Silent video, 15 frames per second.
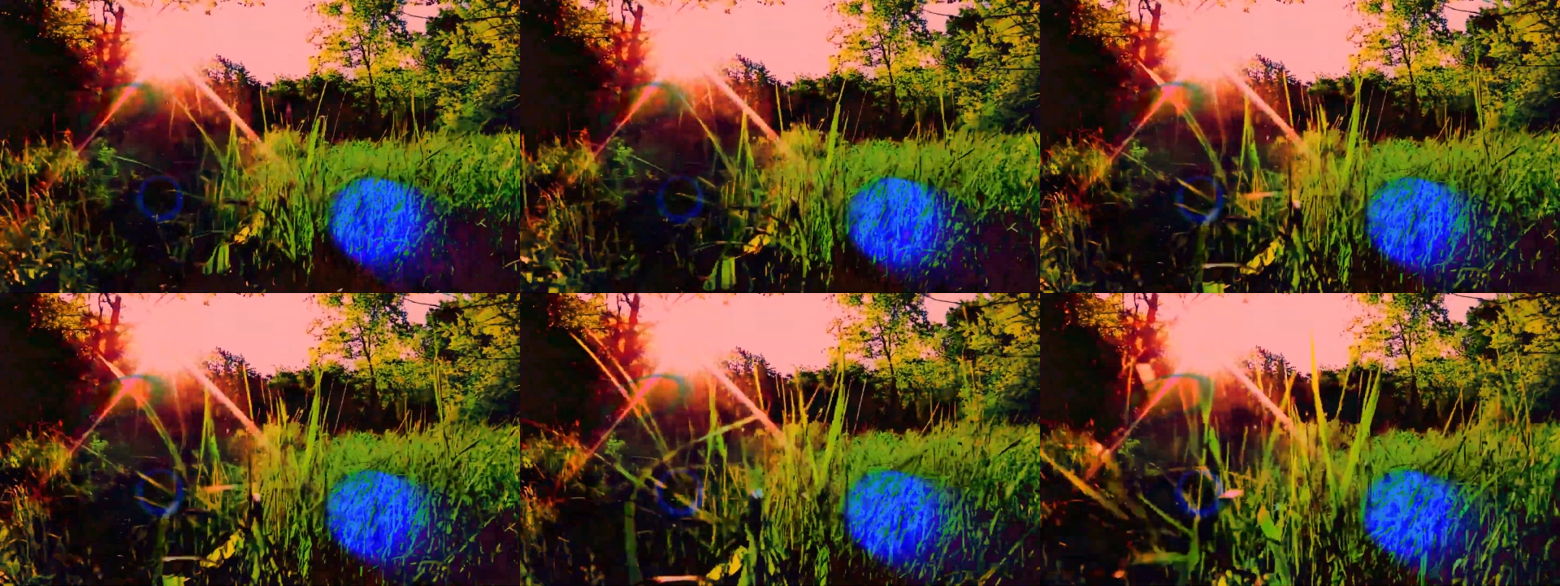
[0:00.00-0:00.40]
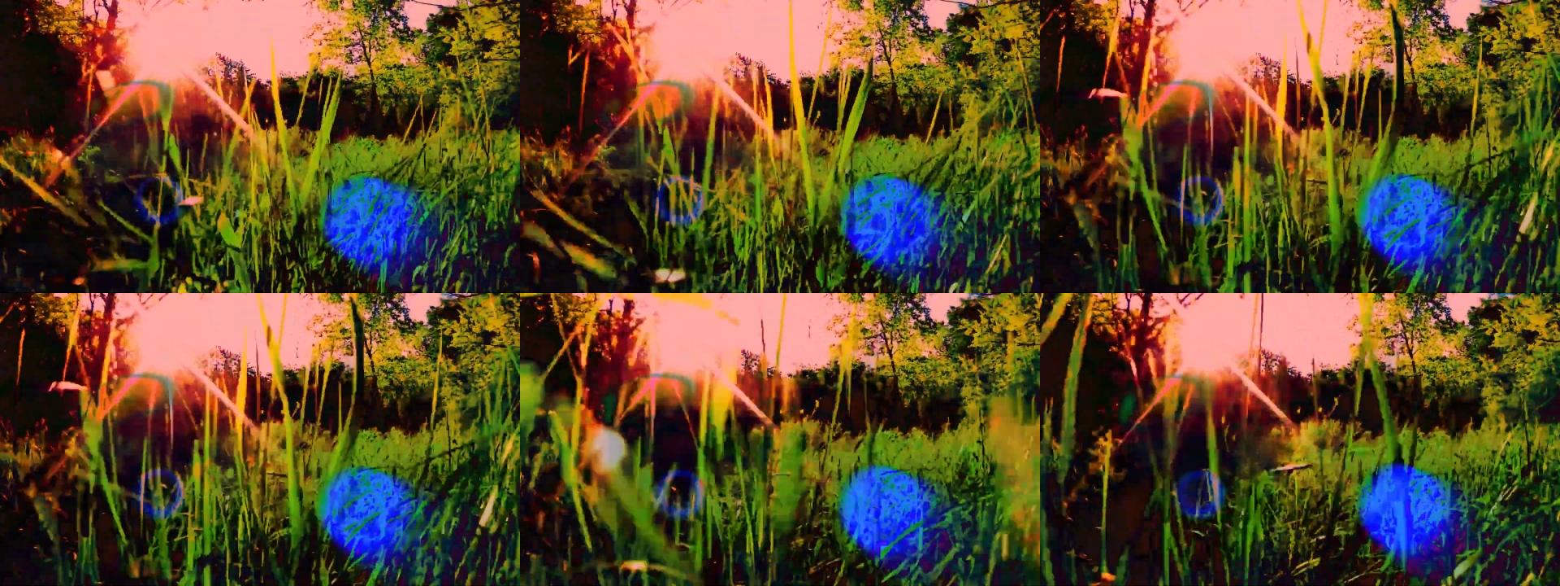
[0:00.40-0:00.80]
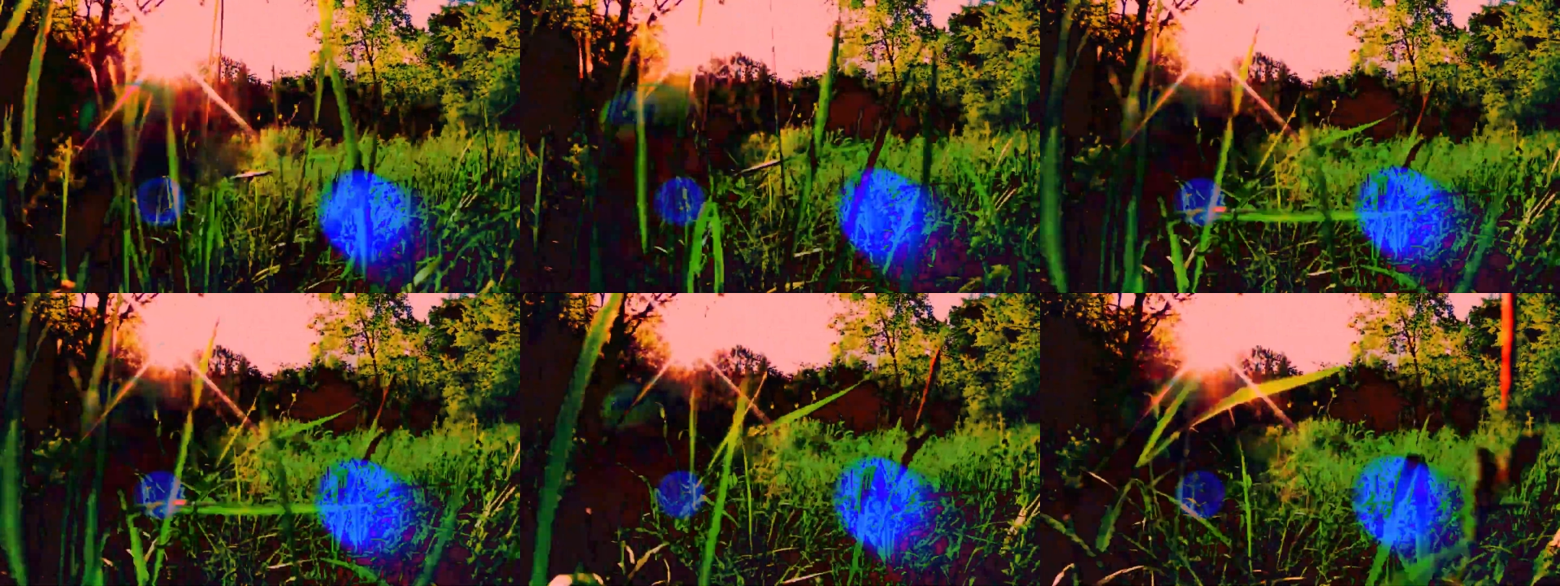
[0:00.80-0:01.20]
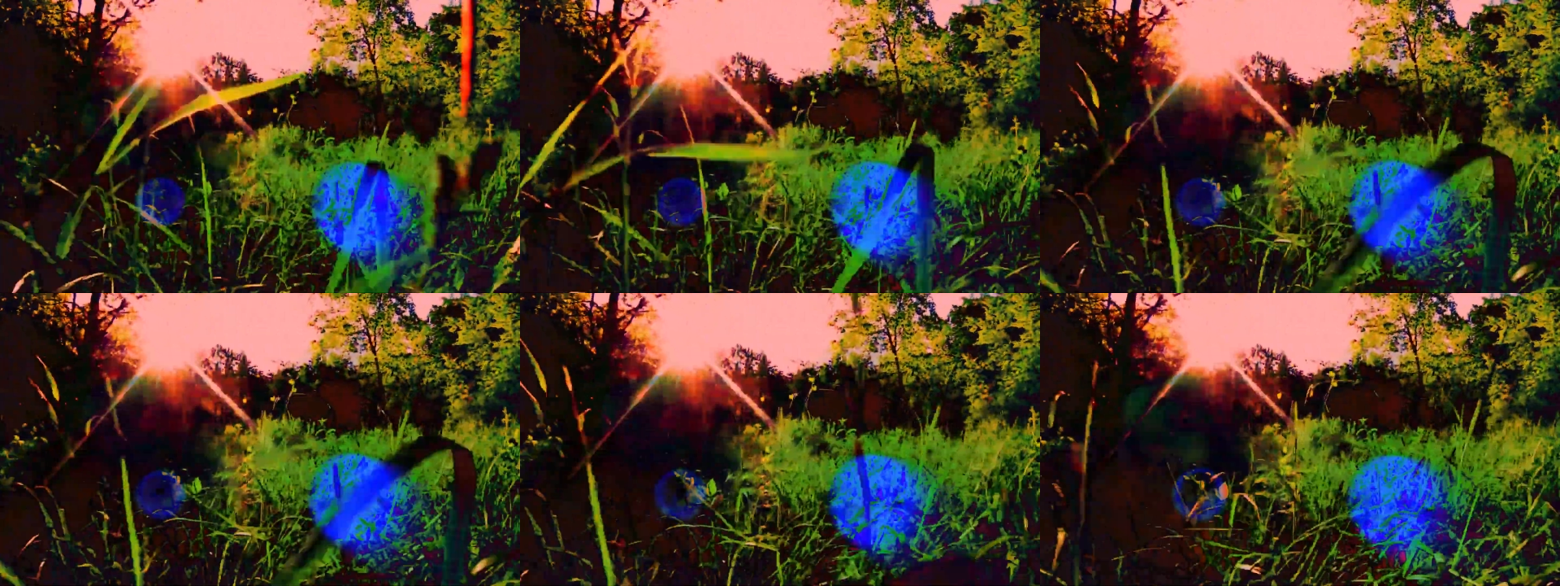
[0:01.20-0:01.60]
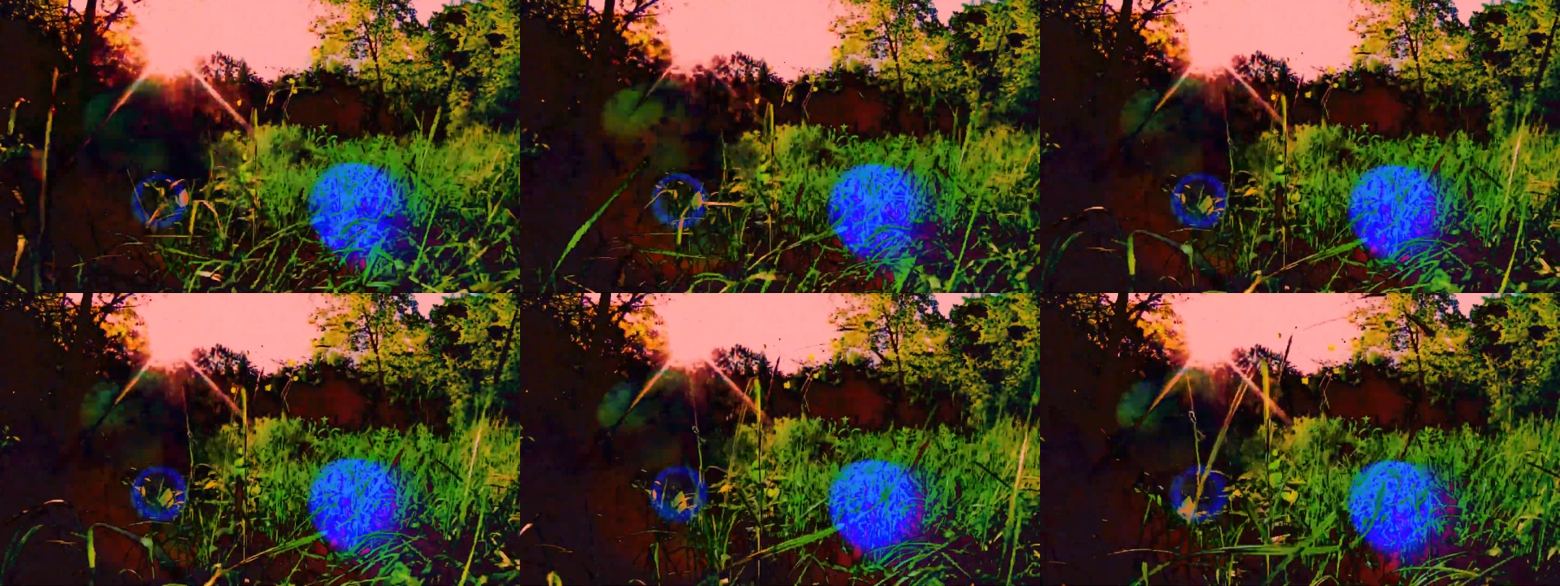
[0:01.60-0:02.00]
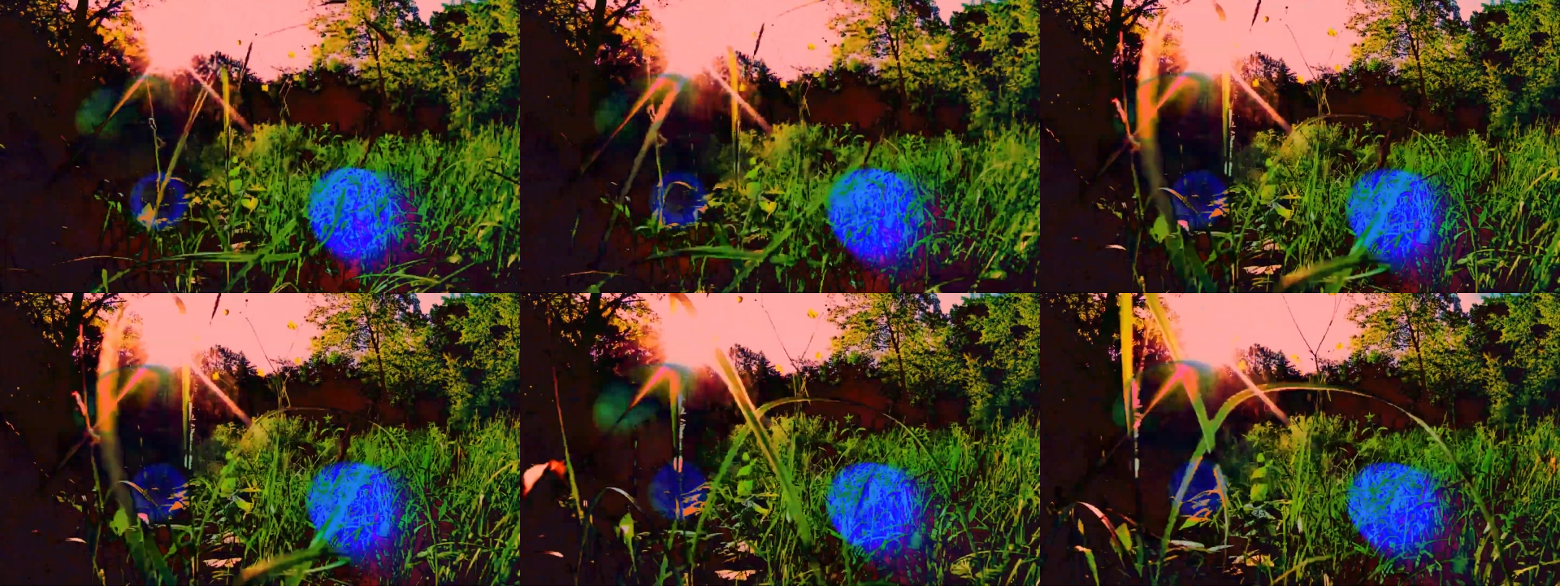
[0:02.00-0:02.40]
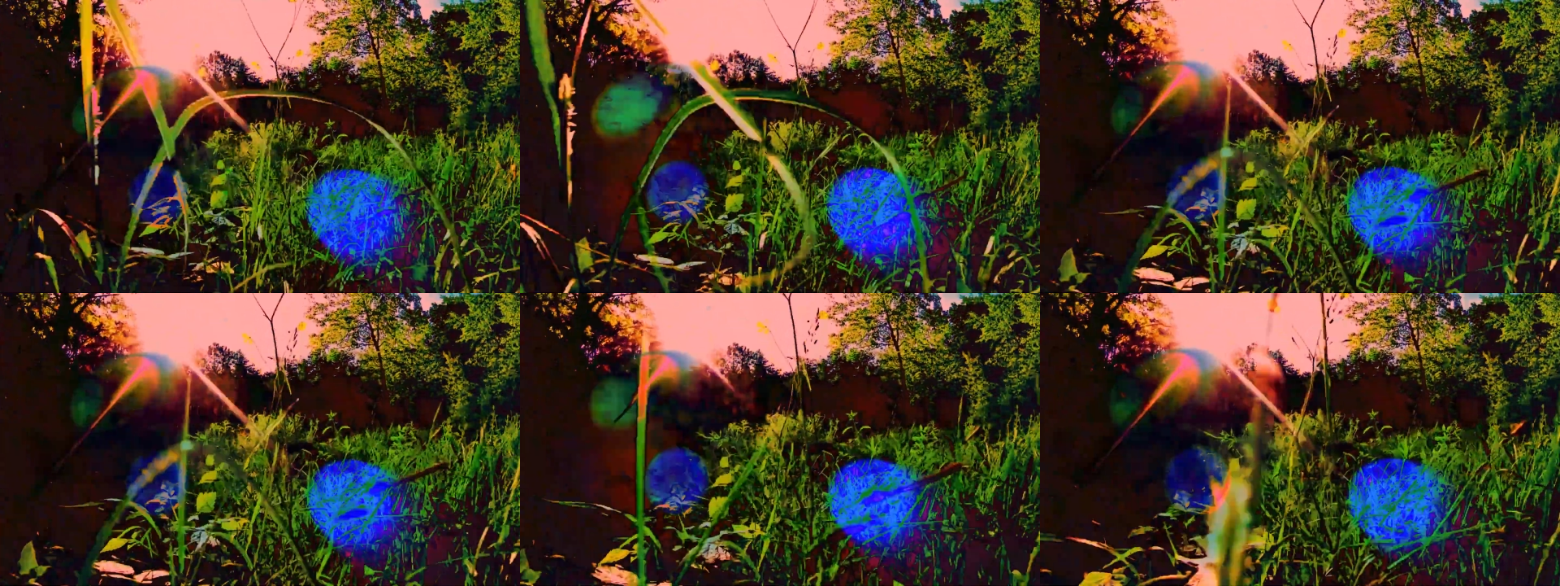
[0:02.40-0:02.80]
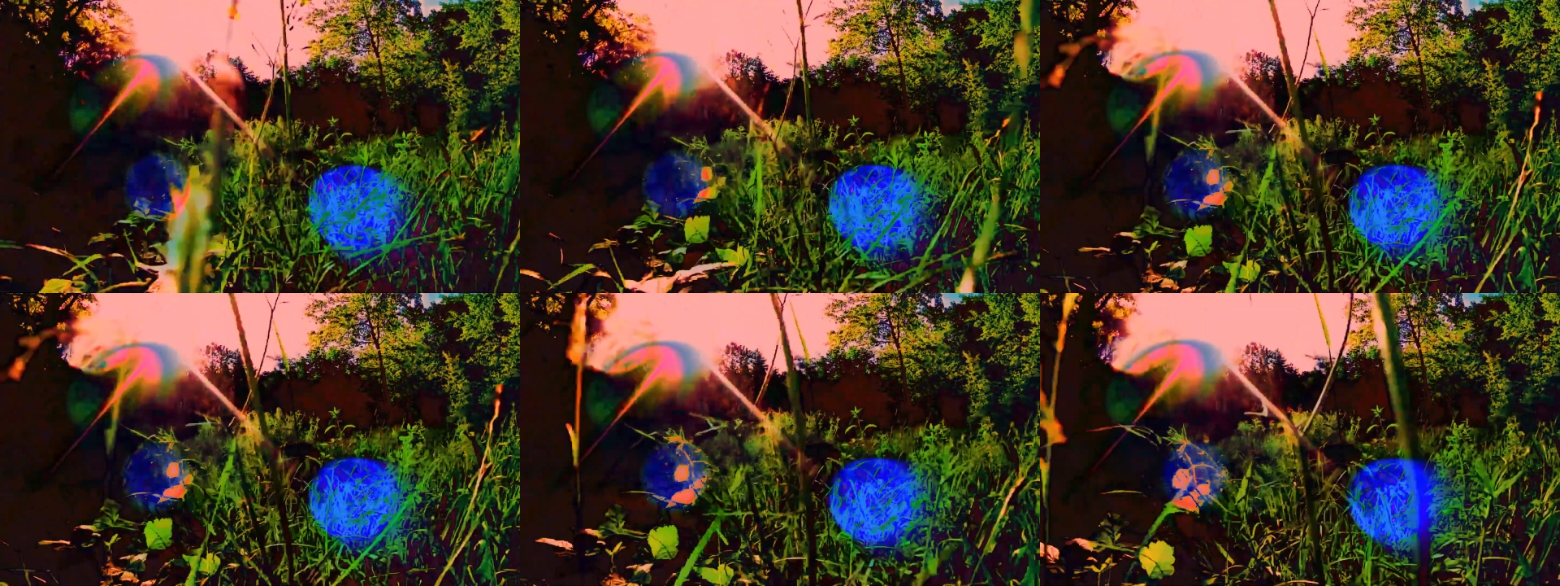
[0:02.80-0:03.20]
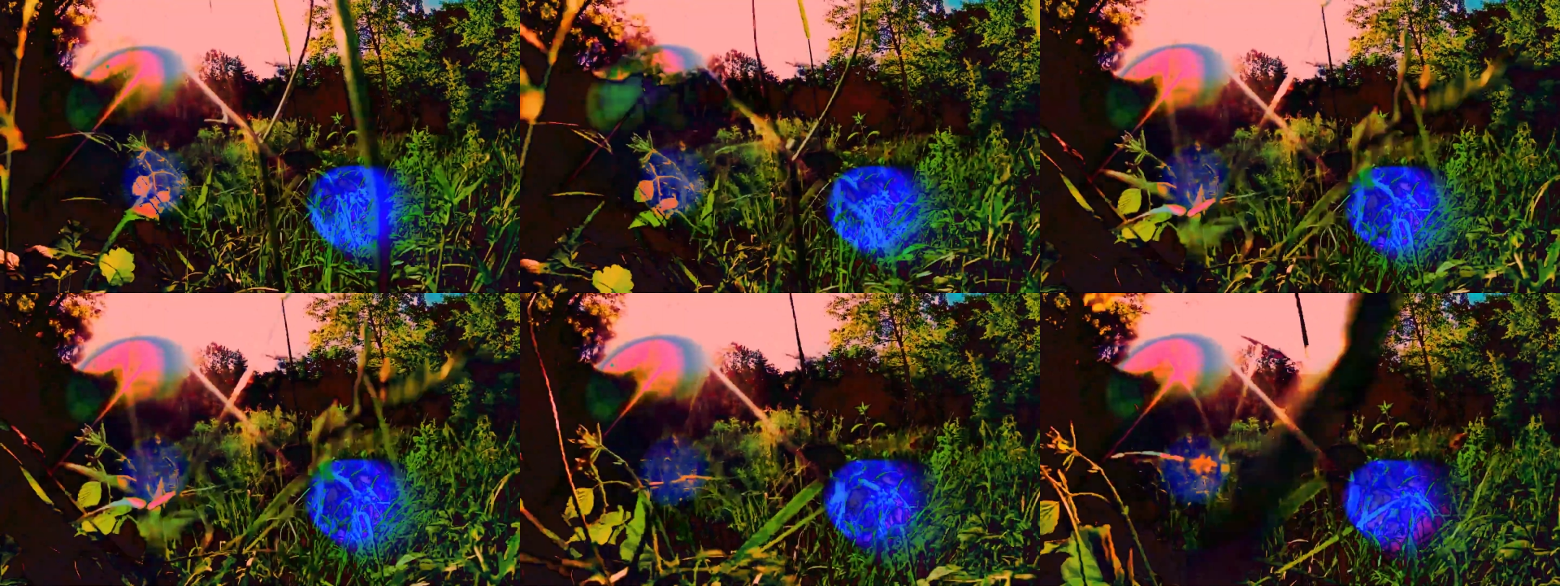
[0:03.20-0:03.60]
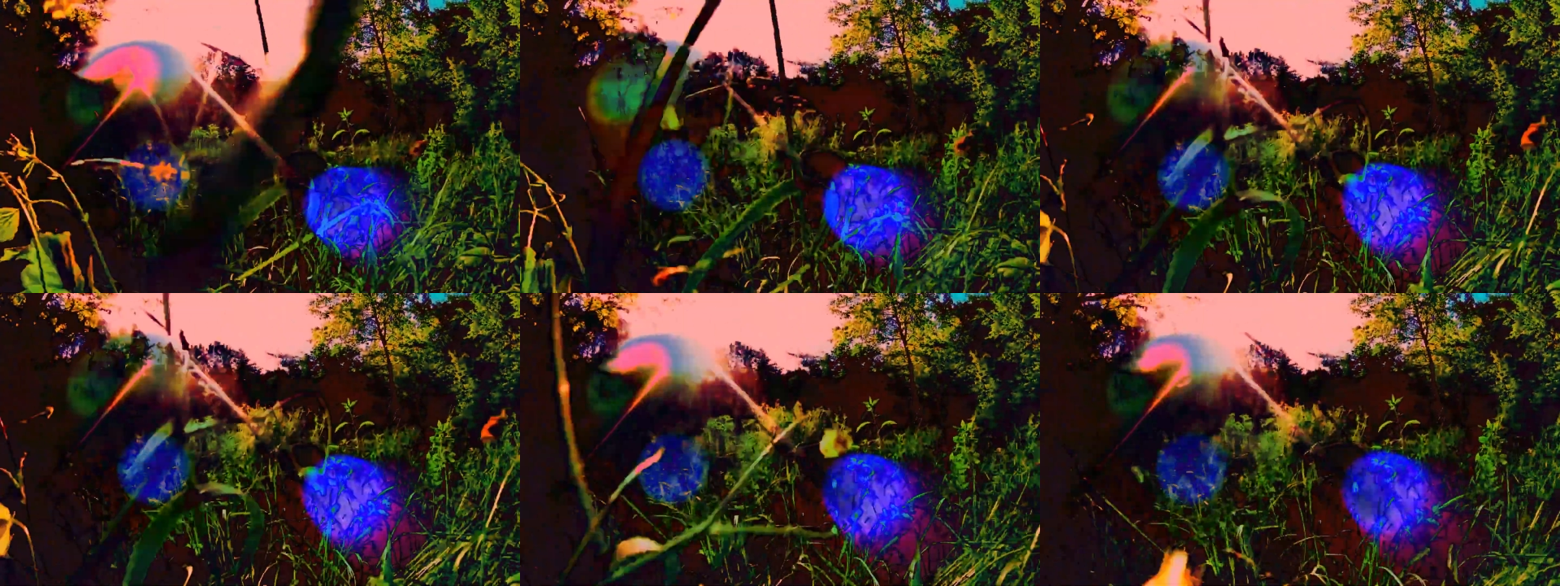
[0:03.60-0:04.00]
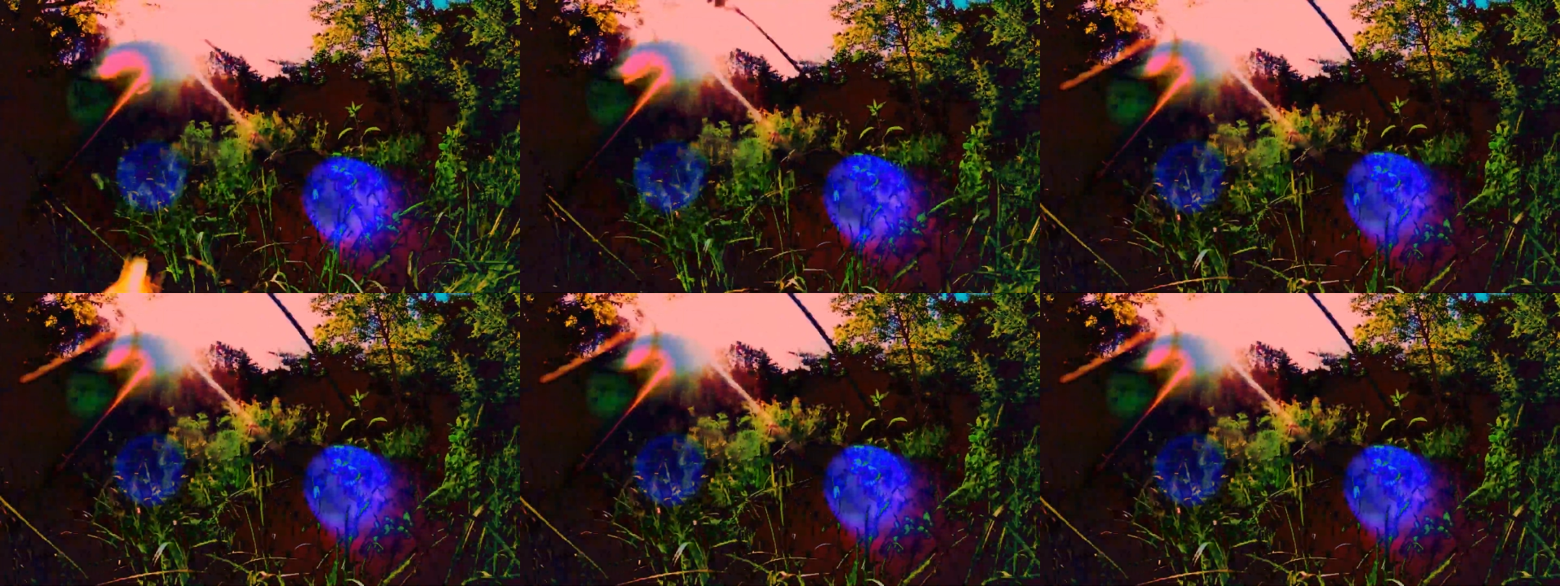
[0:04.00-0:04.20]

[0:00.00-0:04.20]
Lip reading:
(no speaker visible)